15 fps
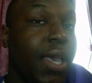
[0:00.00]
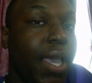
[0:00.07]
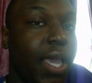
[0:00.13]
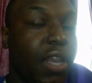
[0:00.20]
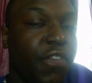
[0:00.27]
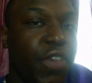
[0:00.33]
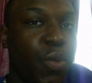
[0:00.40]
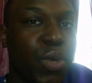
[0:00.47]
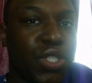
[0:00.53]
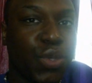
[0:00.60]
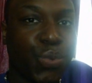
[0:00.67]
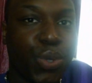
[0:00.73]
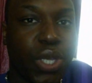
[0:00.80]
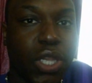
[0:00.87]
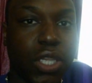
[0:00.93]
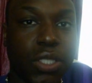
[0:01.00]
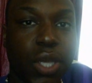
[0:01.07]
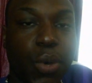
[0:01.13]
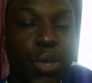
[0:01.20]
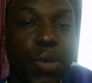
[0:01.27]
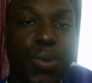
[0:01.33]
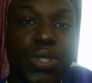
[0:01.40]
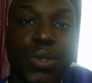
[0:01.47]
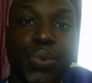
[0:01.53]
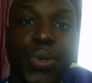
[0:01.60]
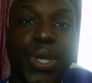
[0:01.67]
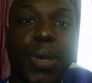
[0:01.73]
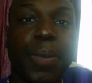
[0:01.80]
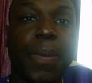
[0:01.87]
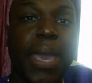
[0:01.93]
And if he was a real adult, he was a
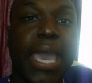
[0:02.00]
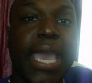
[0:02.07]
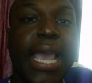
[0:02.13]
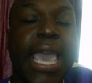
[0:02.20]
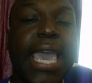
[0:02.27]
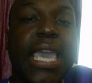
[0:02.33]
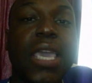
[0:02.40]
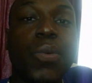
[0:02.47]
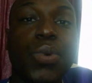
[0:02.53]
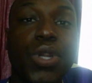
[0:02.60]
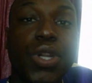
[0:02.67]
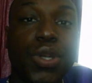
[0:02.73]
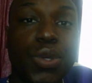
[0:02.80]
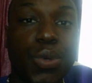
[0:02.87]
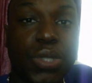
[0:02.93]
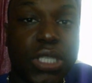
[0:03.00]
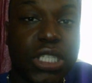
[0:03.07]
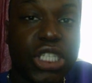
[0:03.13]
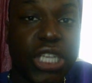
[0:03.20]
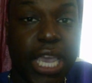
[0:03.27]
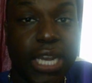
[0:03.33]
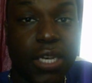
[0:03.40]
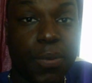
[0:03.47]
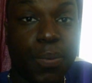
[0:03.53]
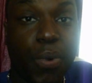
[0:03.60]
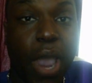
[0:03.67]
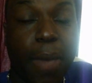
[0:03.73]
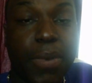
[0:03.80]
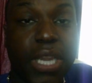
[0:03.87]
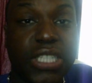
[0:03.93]
real man, he would have knew to check the
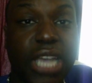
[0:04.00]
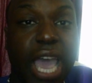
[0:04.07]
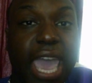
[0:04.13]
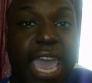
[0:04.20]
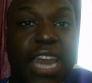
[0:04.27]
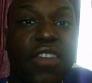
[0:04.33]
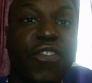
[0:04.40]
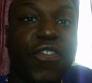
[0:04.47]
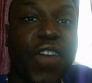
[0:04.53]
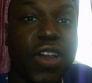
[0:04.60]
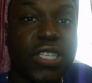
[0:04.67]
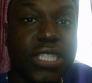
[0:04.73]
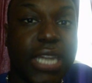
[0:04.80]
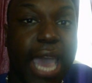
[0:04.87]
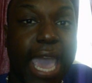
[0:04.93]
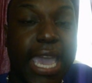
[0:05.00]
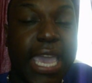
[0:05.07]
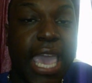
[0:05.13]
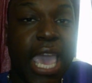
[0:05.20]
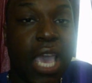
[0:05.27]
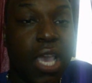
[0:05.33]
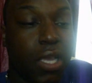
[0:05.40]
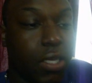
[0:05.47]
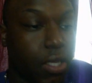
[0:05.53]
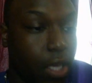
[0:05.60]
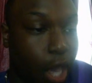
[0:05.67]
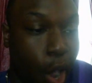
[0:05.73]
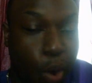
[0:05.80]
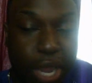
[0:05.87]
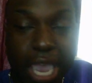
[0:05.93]
problem that y'all had the first night,
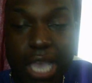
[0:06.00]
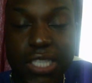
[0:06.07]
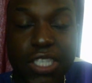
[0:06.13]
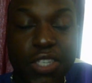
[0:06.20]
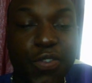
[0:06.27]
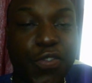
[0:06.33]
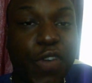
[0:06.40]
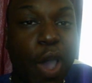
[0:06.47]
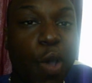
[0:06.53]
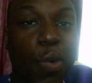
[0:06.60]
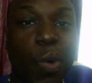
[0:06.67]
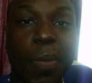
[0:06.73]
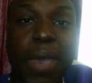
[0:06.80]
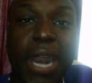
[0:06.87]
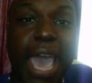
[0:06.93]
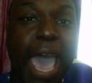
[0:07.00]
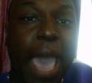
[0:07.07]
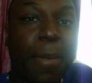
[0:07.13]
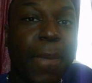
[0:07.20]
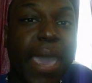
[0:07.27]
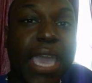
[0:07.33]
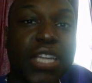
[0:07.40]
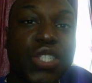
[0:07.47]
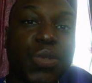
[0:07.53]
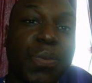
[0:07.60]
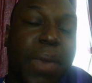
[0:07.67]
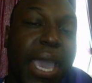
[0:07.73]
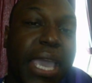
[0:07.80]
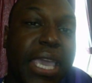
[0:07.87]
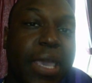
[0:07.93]
go on and answer the phone no matter how mad you
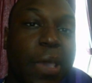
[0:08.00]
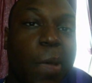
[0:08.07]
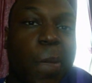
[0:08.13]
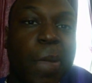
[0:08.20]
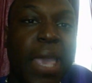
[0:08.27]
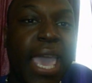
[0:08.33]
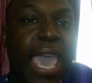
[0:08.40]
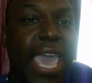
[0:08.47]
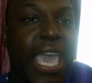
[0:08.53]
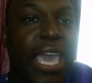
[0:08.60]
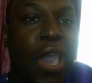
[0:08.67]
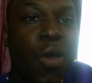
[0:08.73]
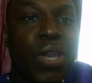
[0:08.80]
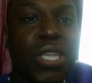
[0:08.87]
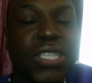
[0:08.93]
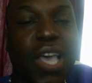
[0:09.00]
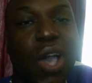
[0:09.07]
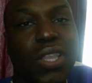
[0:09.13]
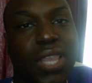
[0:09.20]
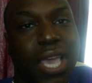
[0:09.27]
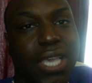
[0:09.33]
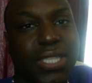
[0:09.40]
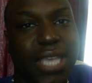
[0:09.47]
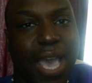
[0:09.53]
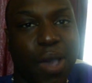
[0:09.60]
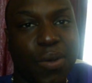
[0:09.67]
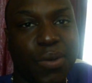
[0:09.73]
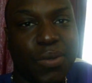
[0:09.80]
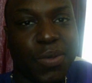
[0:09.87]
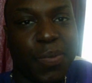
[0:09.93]
made him, and go on and talk things
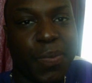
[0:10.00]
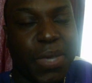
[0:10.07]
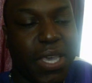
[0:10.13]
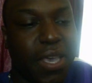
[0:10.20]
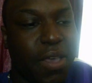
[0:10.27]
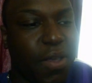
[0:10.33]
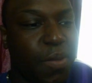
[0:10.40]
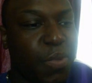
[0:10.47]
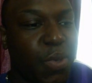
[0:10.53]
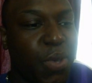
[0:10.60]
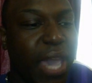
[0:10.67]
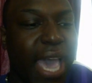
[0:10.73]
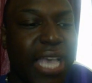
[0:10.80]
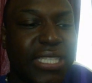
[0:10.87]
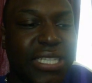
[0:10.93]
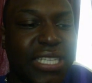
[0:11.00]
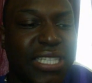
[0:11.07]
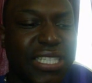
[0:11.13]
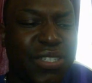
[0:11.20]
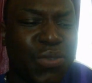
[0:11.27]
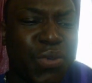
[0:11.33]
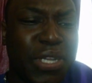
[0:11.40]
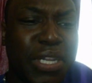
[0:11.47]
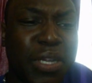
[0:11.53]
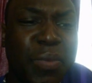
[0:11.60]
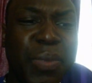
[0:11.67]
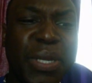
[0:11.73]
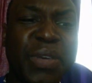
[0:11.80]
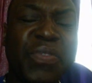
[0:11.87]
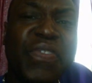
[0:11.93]
out. But you guys need to do a little
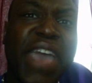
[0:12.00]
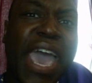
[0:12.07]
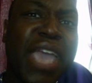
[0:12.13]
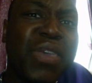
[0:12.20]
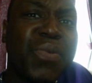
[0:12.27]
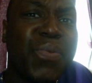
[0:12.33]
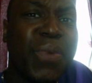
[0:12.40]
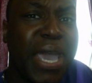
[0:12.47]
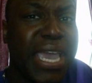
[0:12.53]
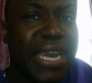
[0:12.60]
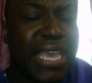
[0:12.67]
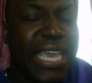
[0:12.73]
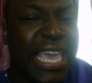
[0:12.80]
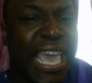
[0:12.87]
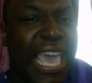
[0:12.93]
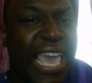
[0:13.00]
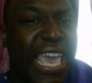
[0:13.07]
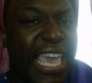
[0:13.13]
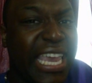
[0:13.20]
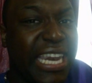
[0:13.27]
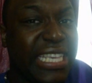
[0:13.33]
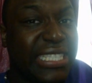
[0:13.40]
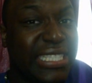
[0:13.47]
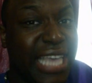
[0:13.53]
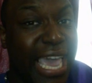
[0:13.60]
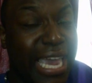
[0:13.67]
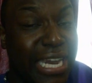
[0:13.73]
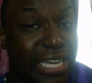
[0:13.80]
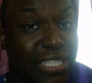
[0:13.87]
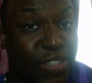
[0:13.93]
bit of evaluating, and it's
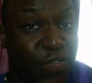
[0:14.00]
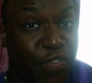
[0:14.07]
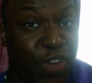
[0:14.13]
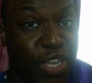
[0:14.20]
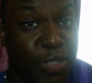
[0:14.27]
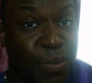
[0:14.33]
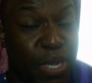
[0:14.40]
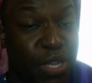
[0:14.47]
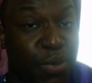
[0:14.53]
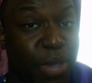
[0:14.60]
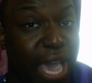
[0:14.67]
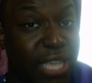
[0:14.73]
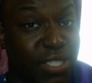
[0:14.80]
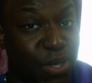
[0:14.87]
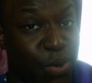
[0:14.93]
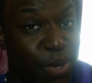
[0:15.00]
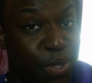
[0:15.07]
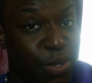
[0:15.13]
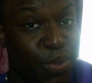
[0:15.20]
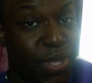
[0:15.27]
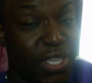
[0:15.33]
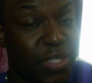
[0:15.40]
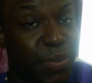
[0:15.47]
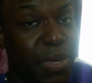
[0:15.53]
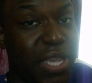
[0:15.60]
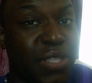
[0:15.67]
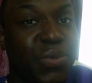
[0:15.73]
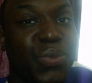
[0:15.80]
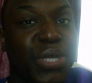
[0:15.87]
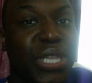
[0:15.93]
sad that it's the first month you guys are going through this, but
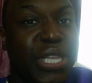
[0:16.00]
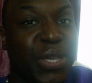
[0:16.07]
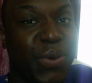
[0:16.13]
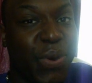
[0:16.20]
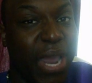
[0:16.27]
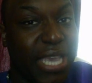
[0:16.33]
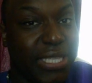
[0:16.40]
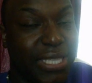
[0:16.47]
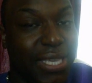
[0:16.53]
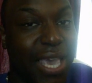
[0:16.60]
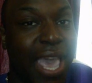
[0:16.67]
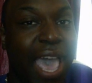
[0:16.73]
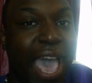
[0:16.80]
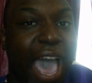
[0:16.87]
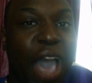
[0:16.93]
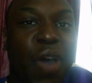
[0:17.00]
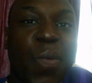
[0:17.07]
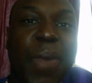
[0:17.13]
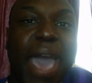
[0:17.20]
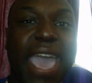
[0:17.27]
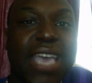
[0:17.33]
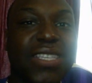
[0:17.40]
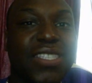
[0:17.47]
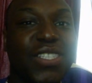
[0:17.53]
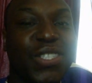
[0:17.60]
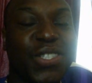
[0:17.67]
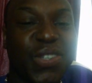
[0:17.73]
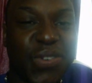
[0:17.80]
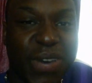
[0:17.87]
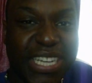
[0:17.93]
that's really crazy. I hope I answered
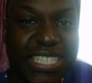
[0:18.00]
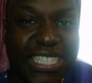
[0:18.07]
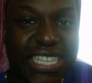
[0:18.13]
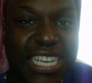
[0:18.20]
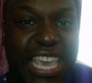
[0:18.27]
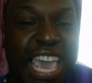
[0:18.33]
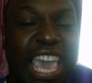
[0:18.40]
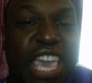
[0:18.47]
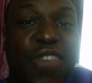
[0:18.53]
your question.